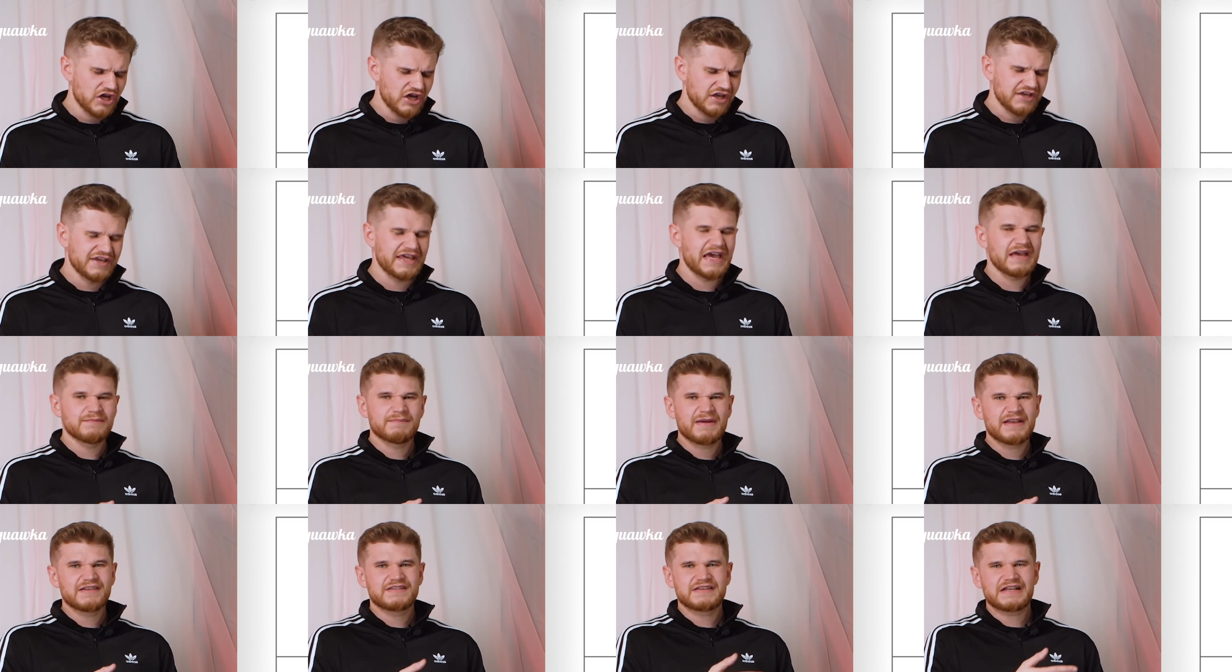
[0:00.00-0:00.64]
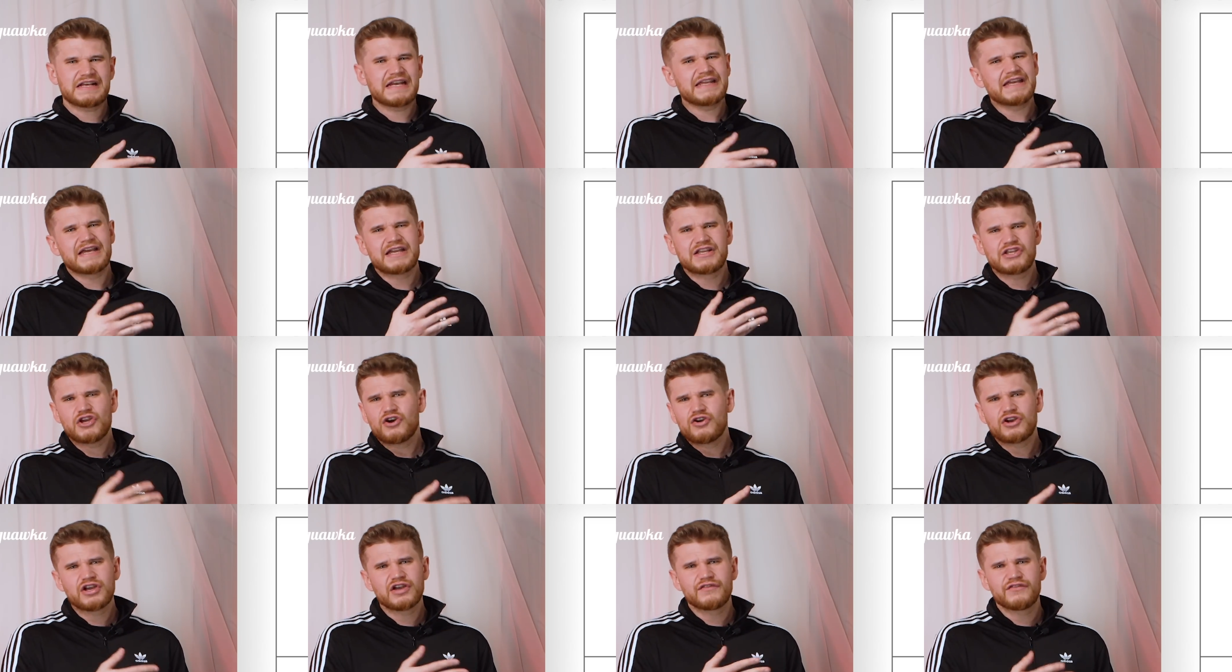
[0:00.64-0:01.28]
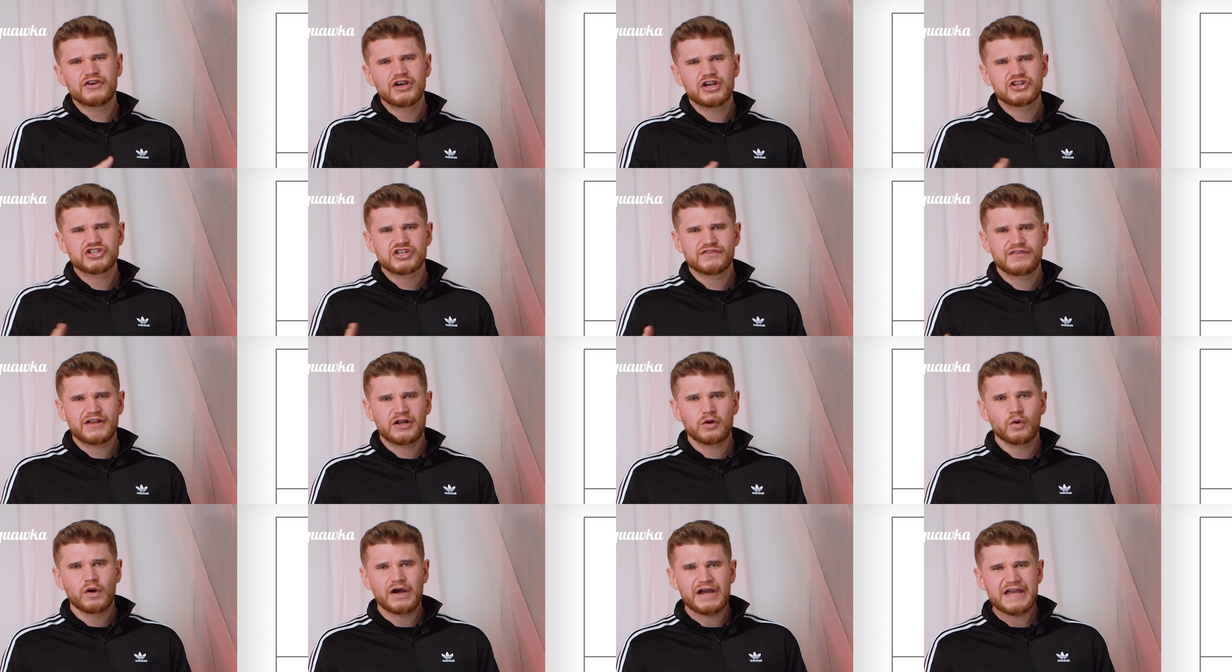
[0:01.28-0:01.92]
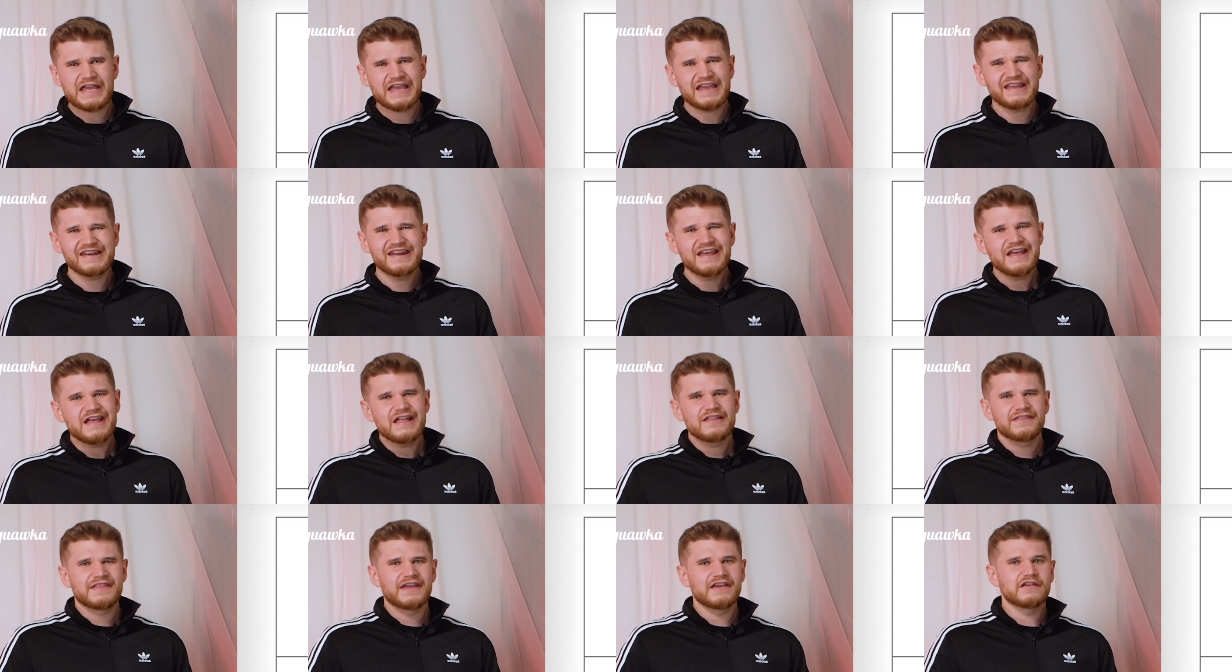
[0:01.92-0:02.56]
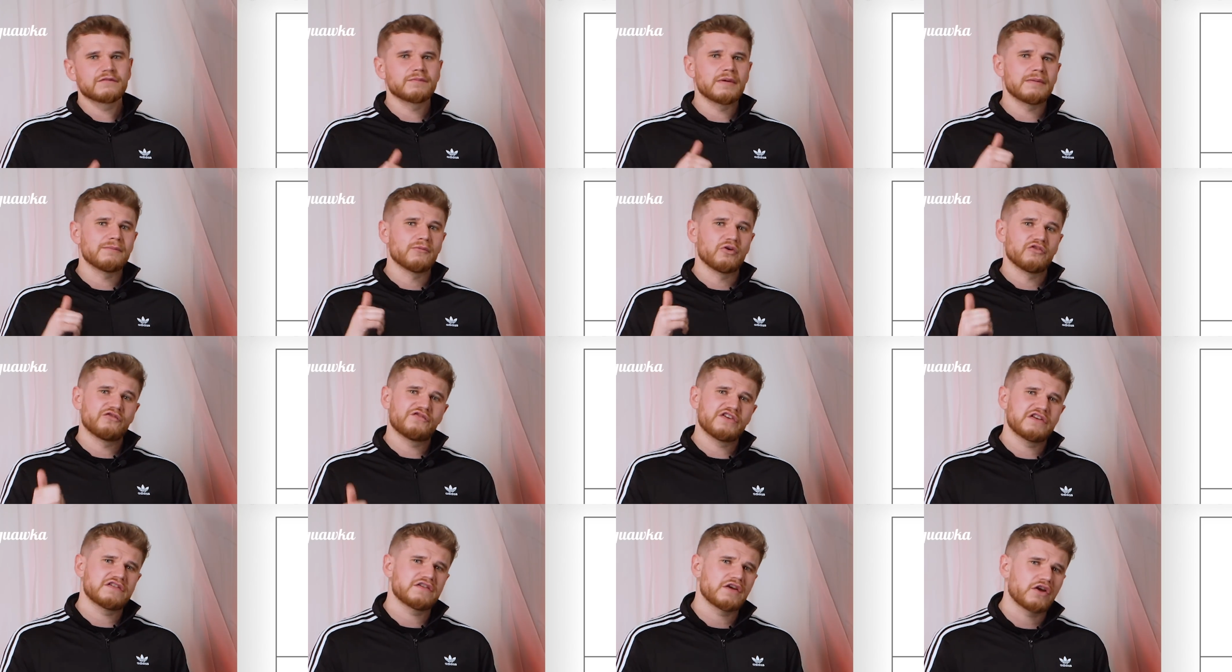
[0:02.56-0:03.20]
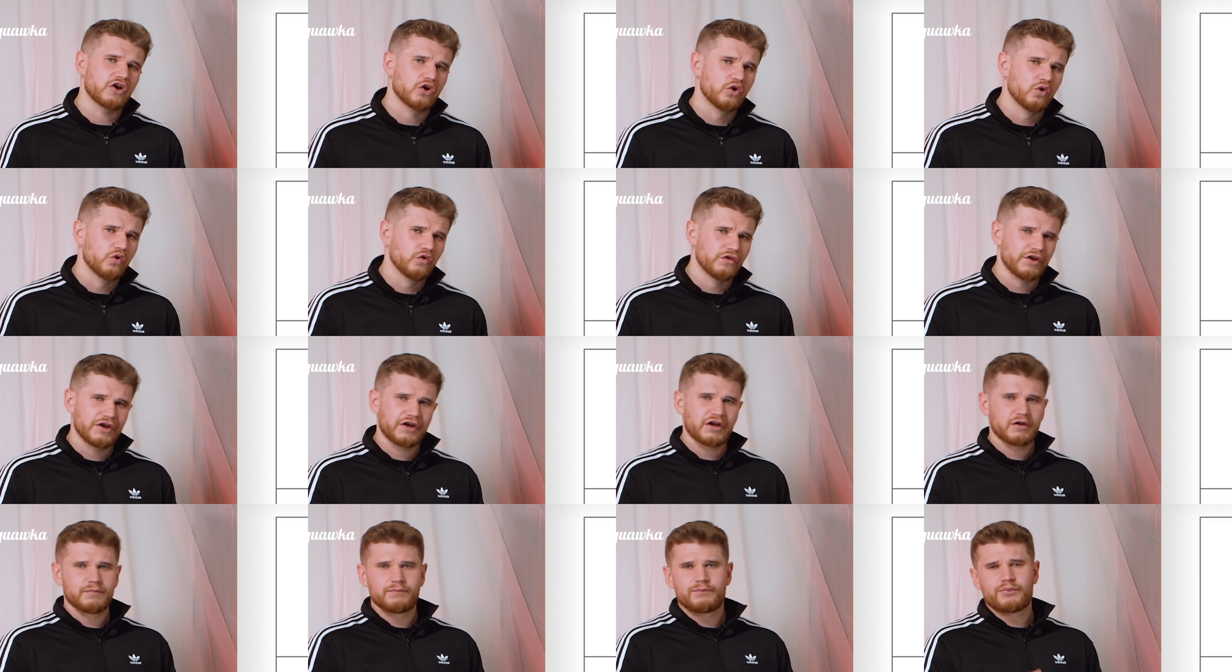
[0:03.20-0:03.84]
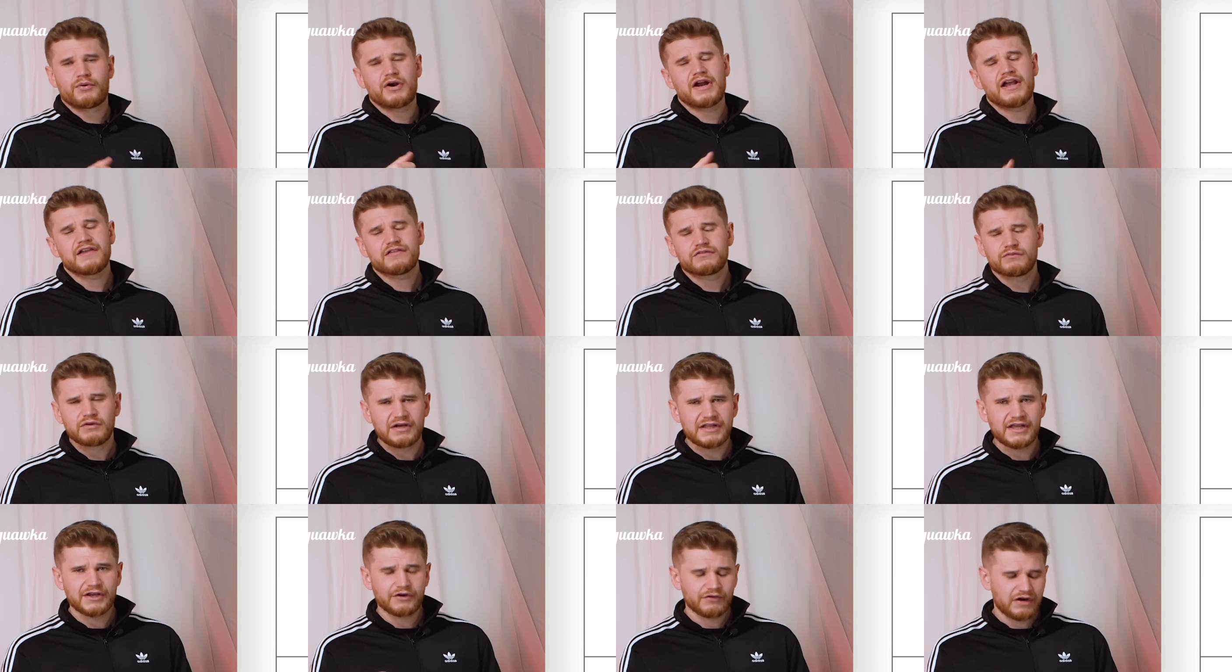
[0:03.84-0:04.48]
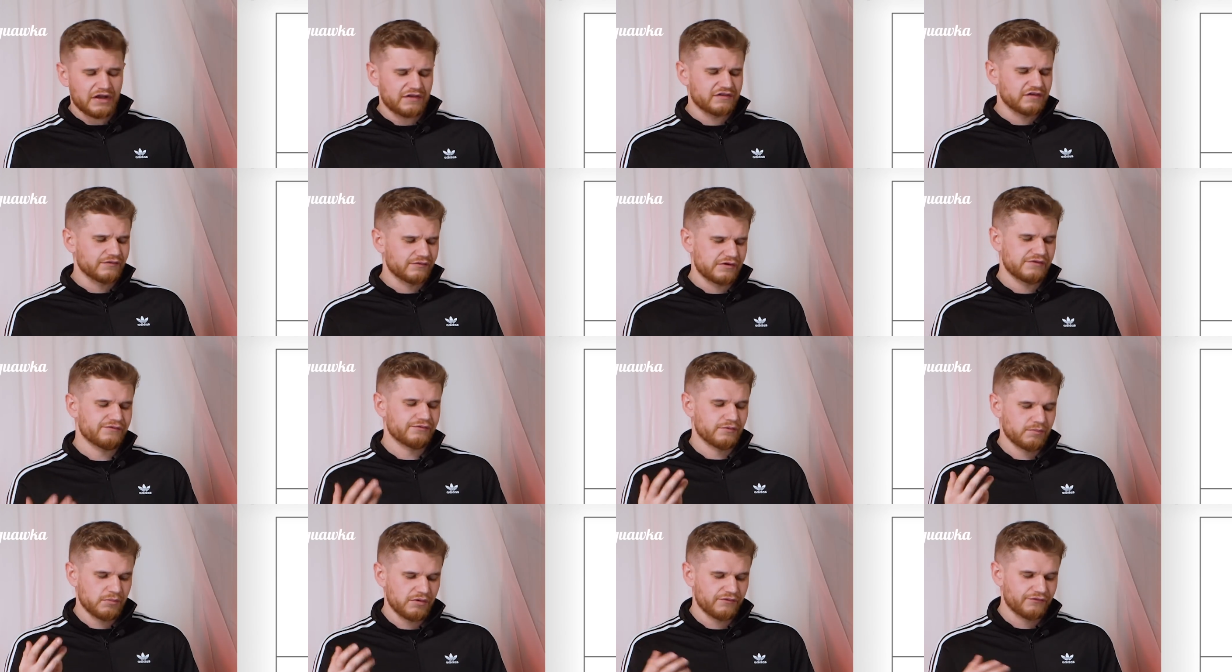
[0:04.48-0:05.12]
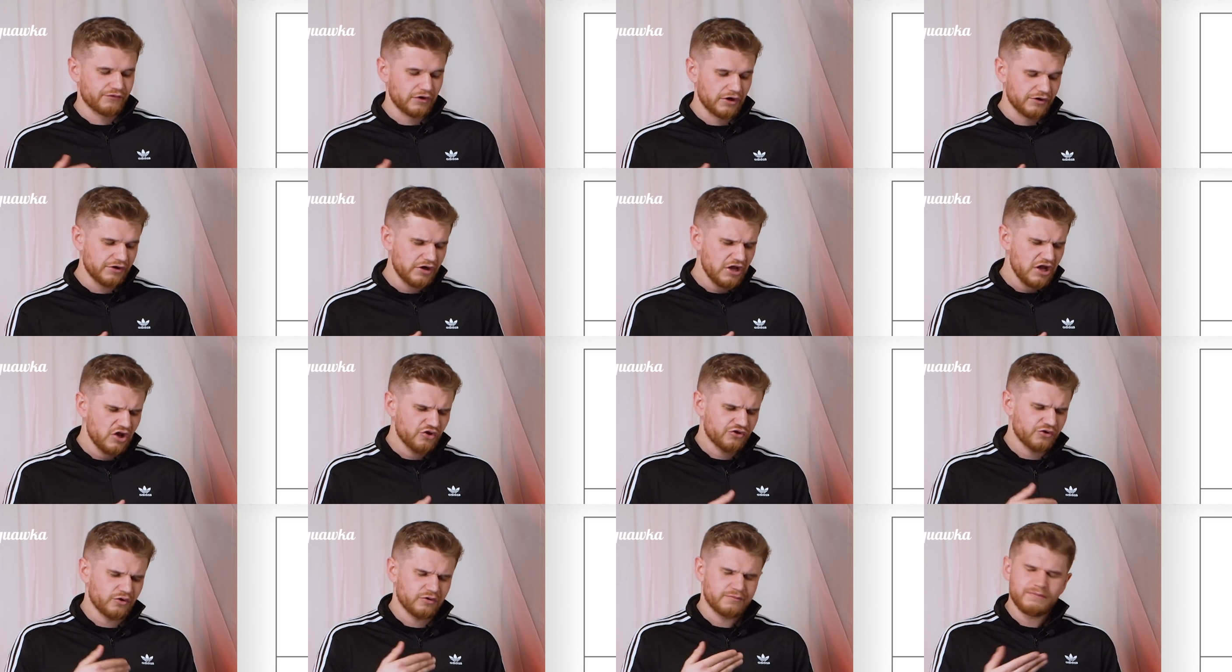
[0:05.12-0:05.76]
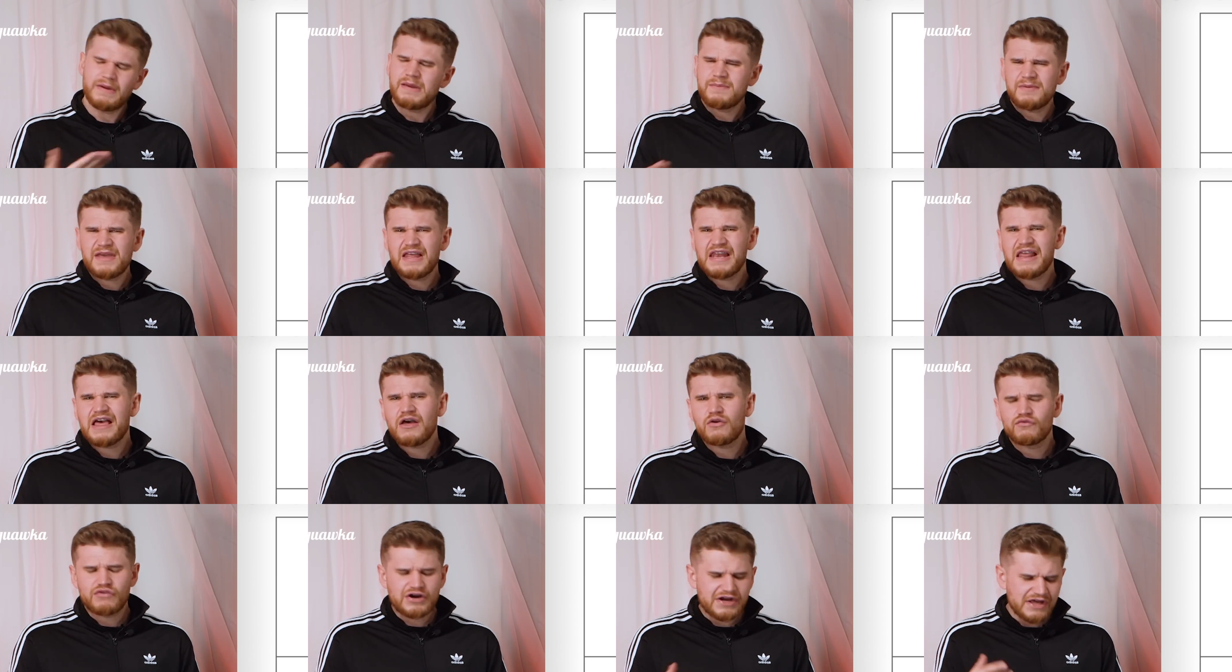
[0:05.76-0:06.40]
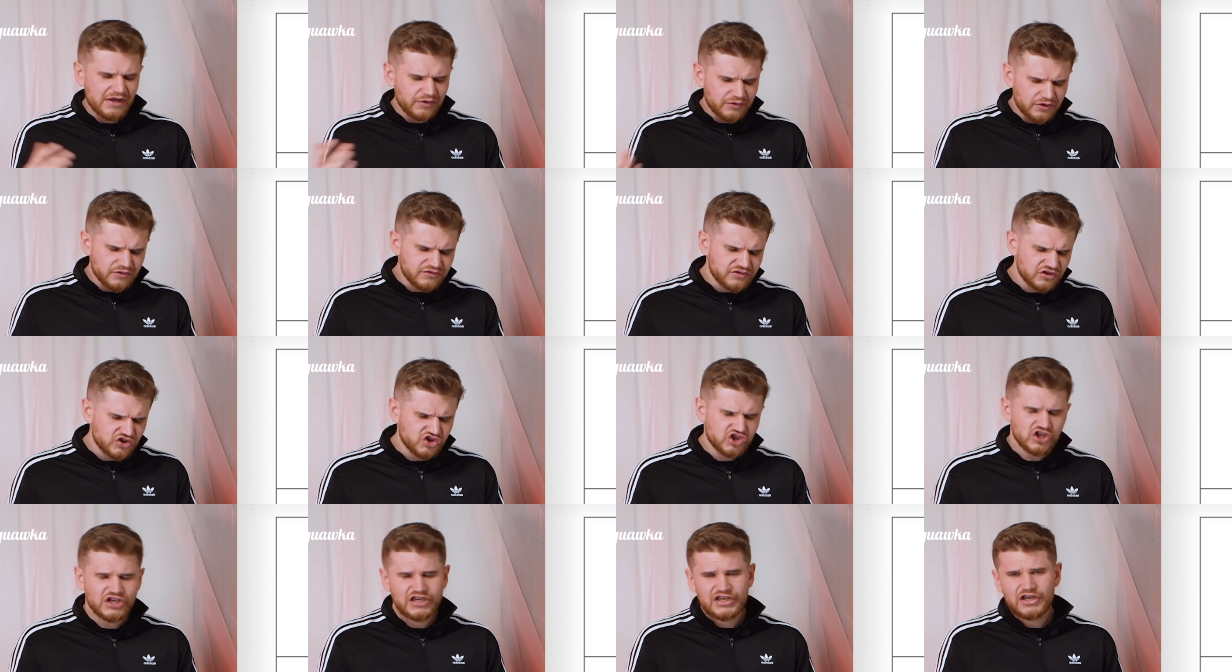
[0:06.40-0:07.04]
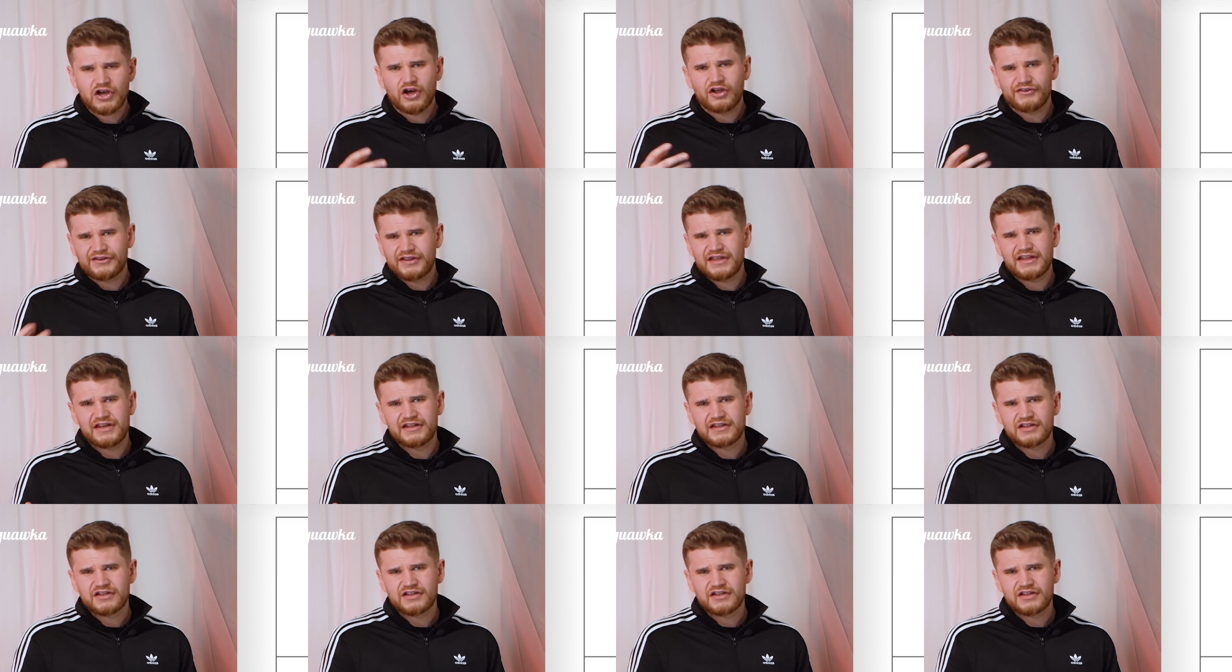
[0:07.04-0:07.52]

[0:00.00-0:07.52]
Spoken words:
You're getting basically a younger version of Higuain that is a bit more physical, that can press really aggressively from the front, that would maybe allow Ronaldo to cheat in a